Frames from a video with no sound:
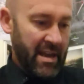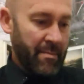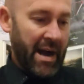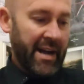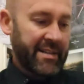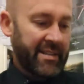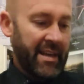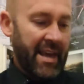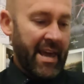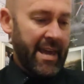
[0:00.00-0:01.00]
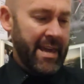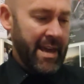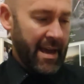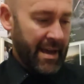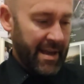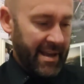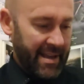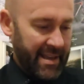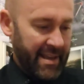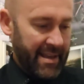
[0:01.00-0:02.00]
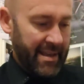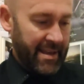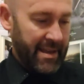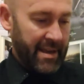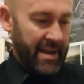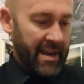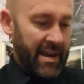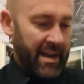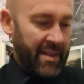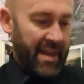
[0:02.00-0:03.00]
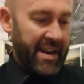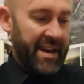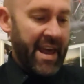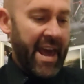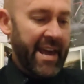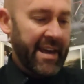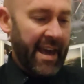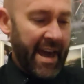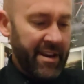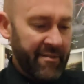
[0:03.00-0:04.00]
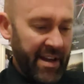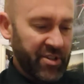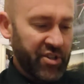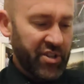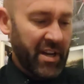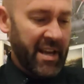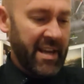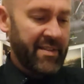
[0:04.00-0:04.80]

Back to E. Then an A again eventually.